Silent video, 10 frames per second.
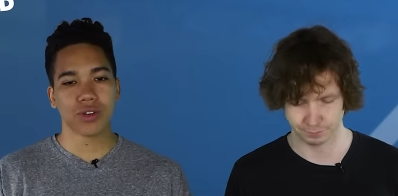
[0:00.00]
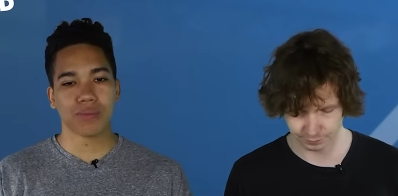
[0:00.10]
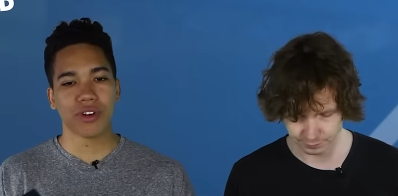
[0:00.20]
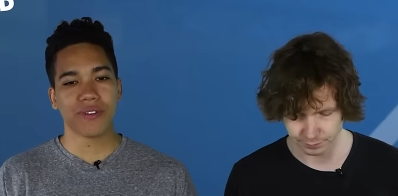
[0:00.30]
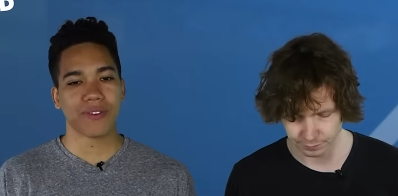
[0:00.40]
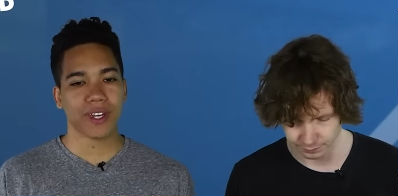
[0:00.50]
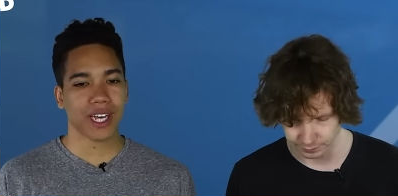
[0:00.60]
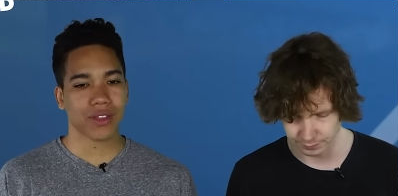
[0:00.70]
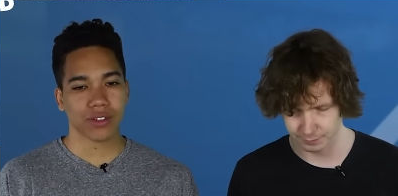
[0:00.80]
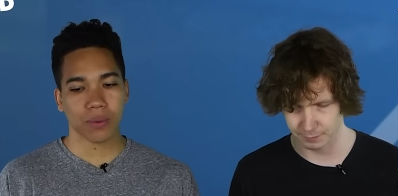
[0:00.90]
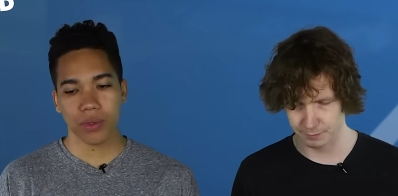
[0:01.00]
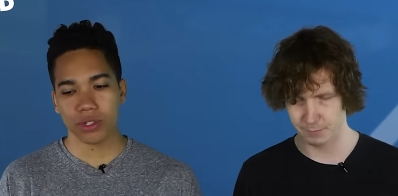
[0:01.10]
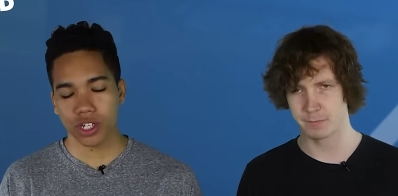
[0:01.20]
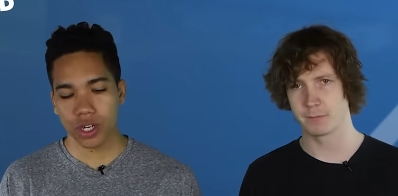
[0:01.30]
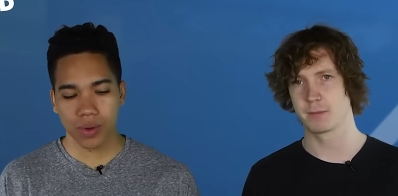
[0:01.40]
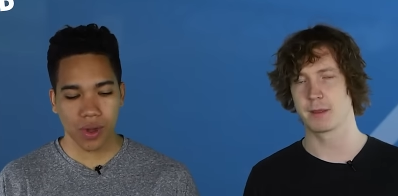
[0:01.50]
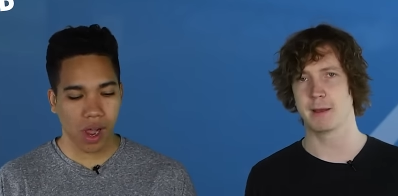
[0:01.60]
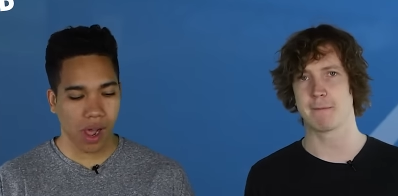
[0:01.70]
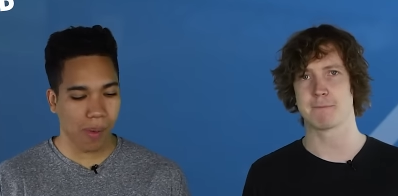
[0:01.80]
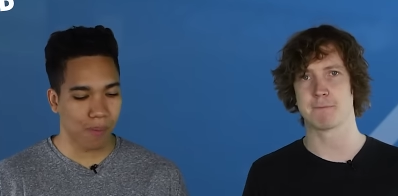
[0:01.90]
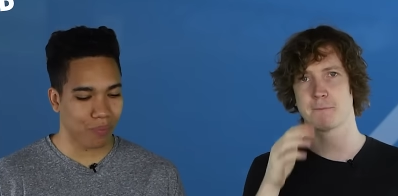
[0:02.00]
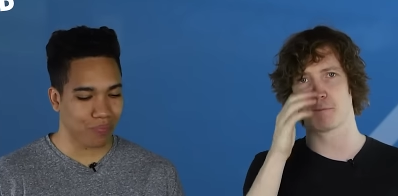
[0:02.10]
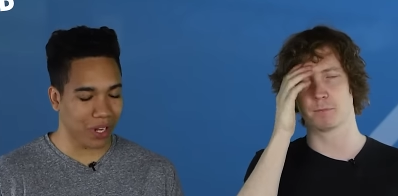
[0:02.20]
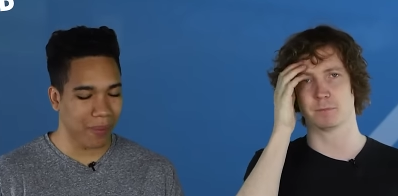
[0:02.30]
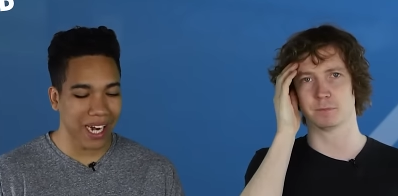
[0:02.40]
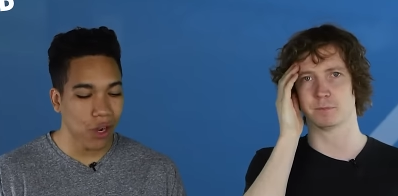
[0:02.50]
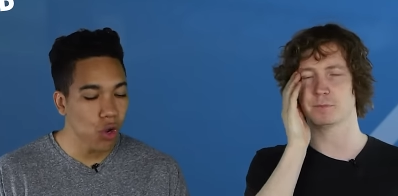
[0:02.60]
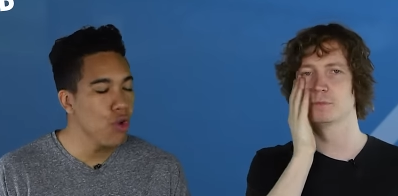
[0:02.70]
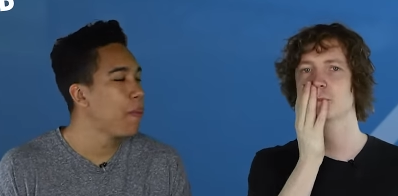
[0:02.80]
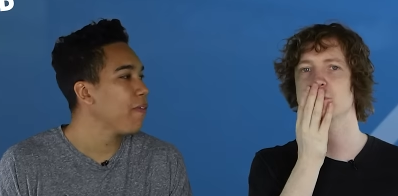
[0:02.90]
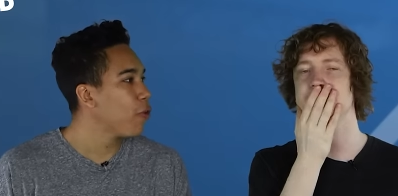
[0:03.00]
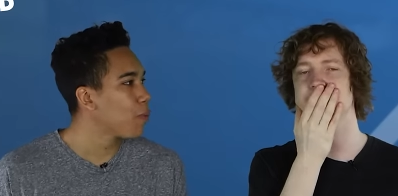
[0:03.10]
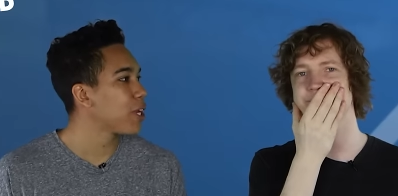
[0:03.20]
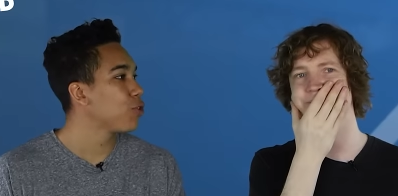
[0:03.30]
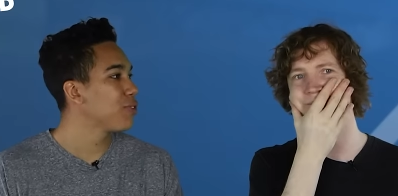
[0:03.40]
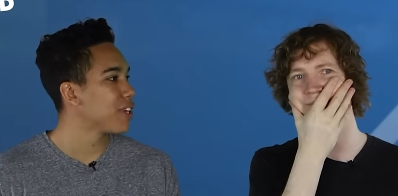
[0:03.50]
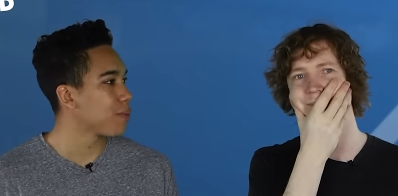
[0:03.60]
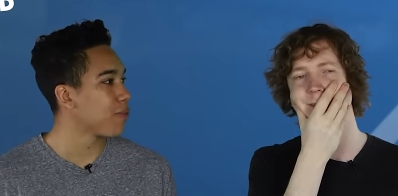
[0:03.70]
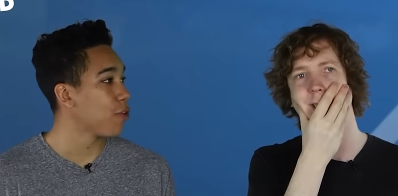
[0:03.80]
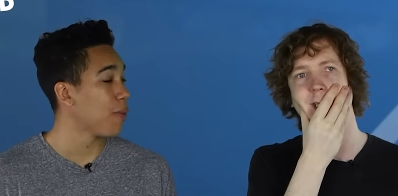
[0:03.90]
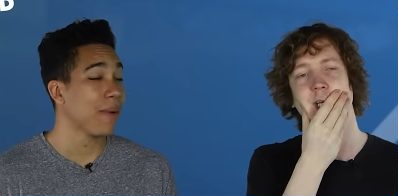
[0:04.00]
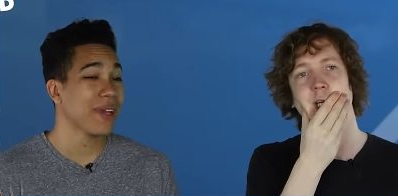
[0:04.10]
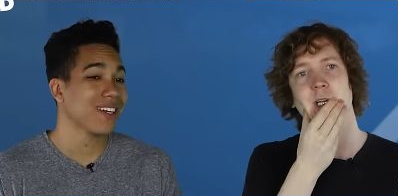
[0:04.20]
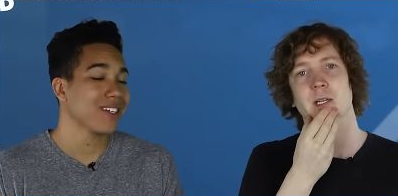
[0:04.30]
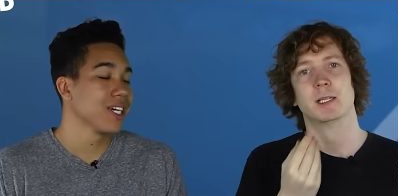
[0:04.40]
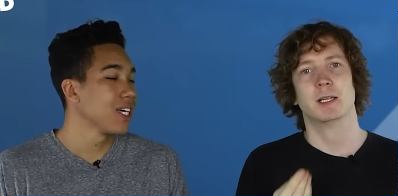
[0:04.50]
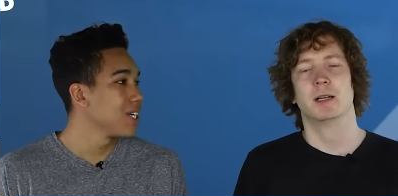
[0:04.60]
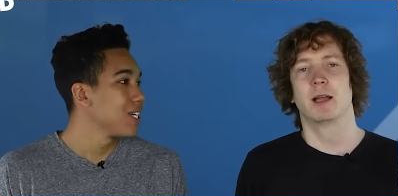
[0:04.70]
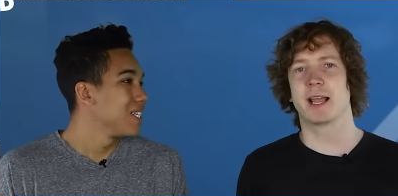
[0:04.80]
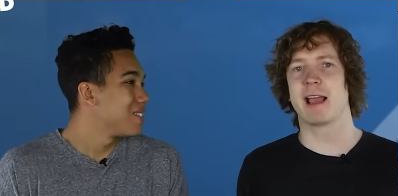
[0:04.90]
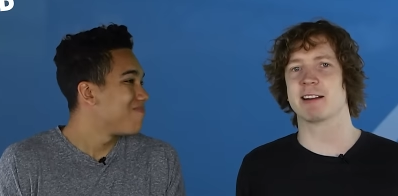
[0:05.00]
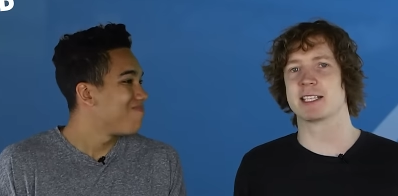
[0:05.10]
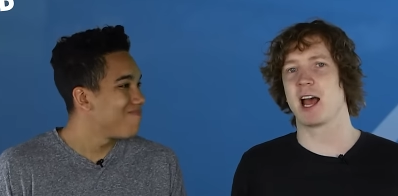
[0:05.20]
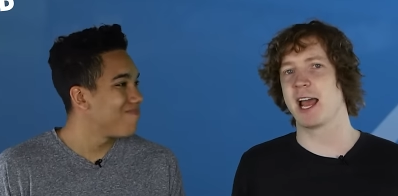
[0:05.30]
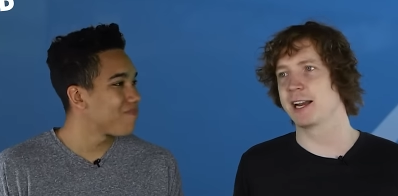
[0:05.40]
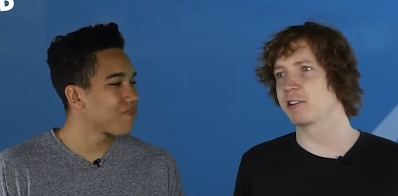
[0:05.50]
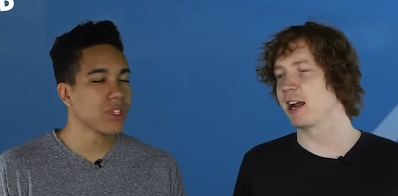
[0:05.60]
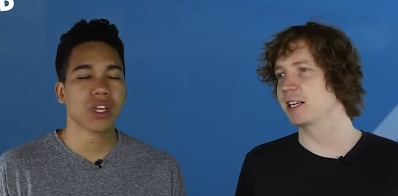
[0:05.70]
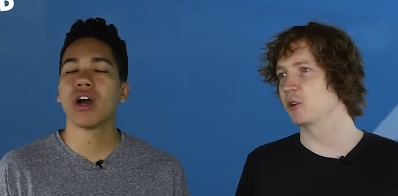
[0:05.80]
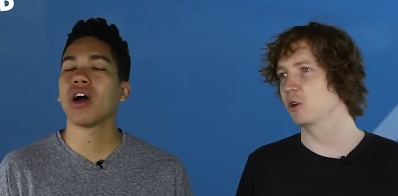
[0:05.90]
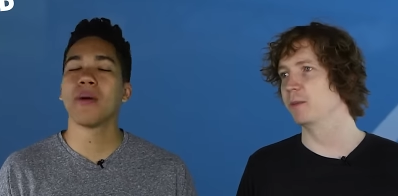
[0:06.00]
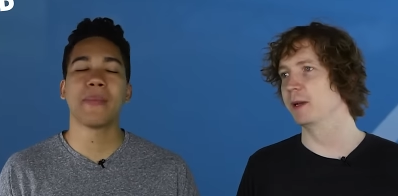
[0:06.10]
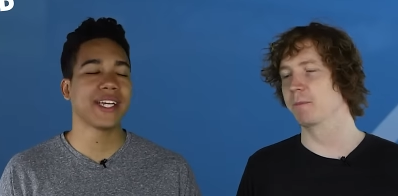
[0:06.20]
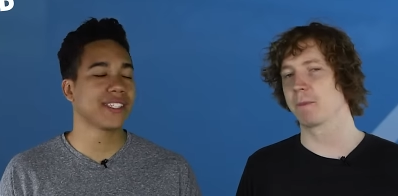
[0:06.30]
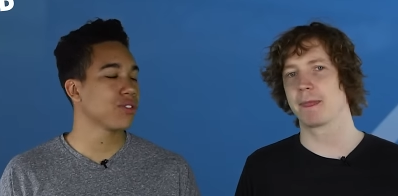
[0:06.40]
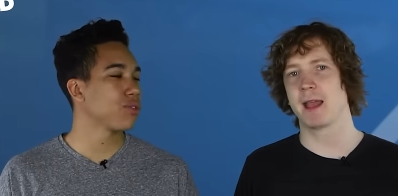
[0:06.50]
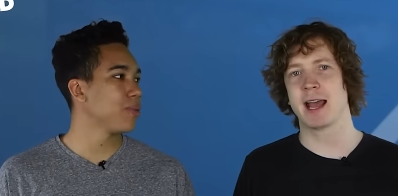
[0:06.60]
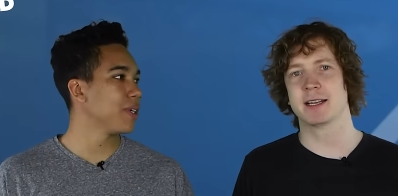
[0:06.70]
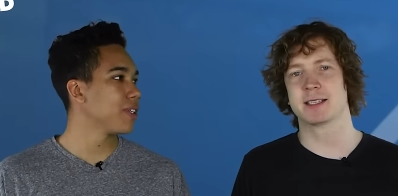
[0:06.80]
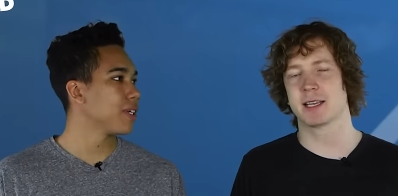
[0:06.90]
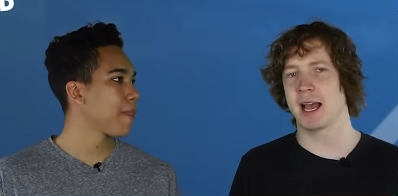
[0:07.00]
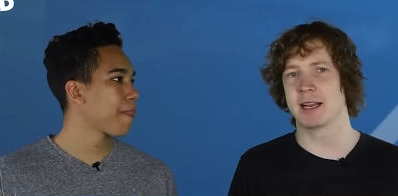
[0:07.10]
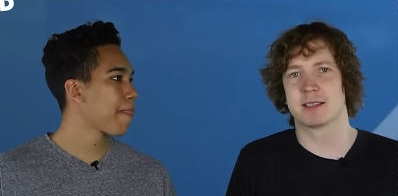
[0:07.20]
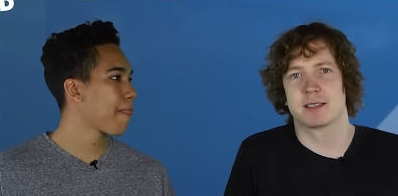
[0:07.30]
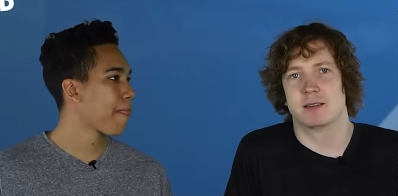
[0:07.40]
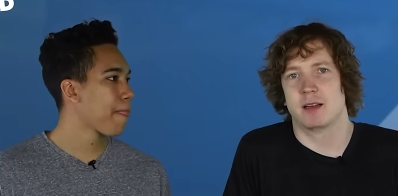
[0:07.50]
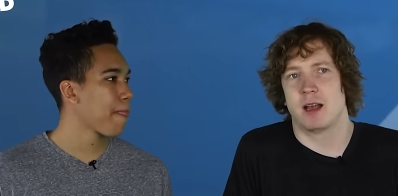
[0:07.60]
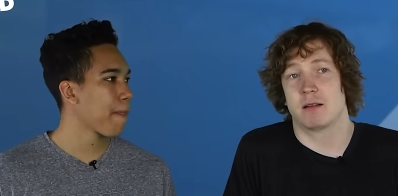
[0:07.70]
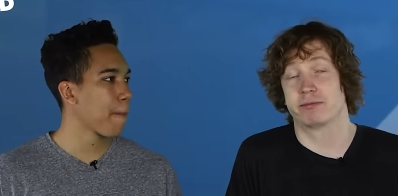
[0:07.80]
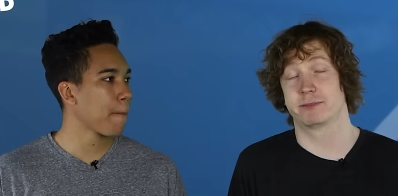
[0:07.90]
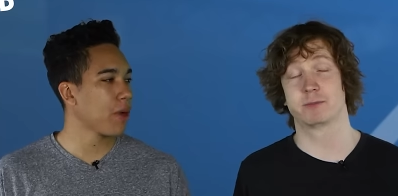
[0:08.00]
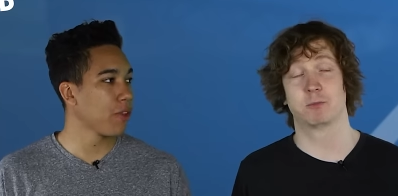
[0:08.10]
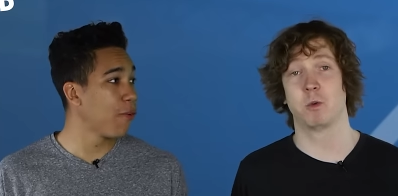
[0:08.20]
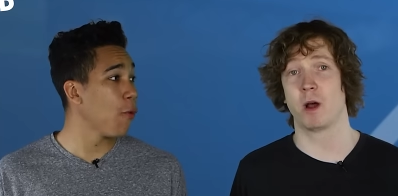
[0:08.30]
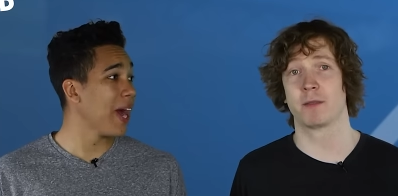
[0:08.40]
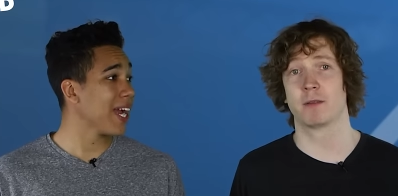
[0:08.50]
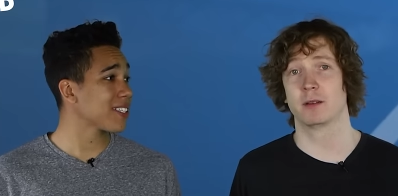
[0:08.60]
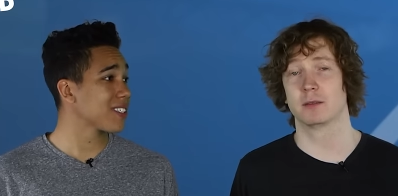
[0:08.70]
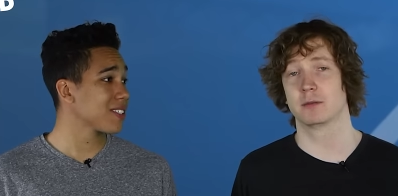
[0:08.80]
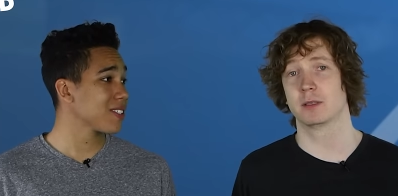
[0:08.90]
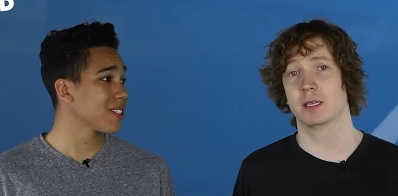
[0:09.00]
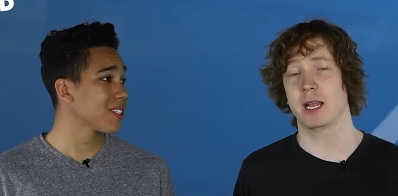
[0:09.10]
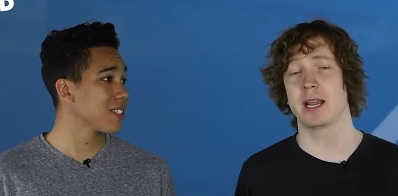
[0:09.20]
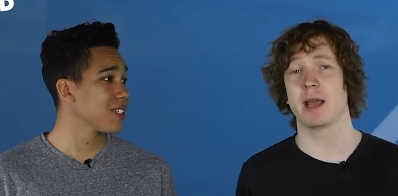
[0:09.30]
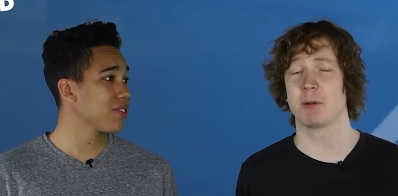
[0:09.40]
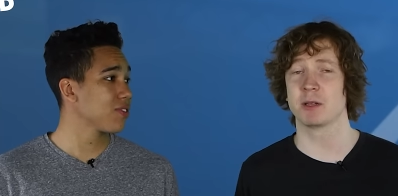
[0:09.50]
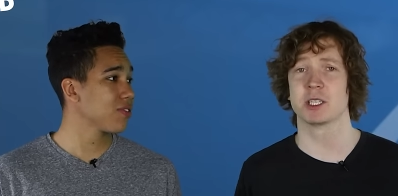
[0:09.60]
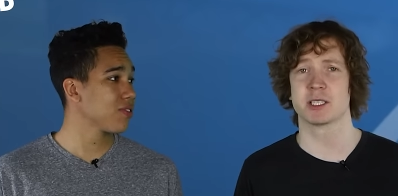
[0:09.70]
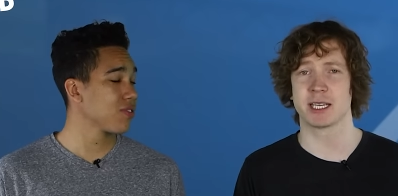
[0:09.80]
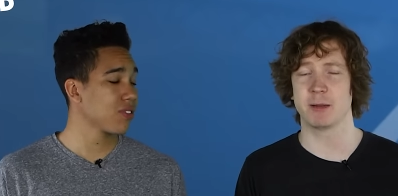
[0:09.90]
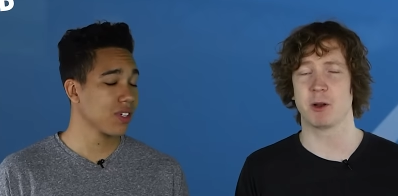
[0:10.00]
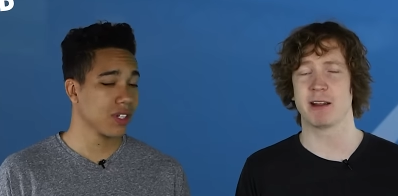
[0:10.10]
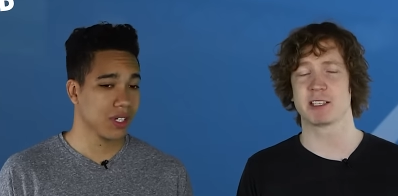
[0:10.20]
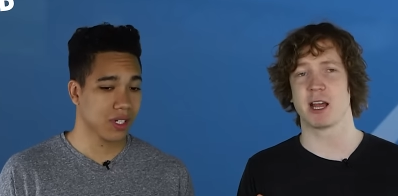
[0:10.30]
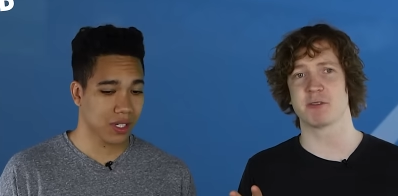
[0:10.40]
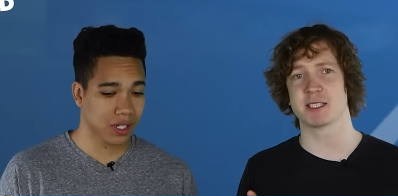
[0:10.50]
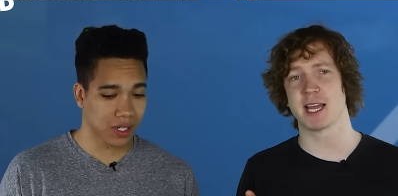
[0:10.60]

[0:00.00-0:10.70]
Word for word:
Speaker 1: on them briefly at the top of the show. Yeah. Um, I mean, who performed and who didn't perform? I mean, I
Speaker 2: think Eric Dier had a great oh, tournament. Oh, amazing tournament. And and the fullbacks. Yeah, yeah. But just to keep on Eric Dier for a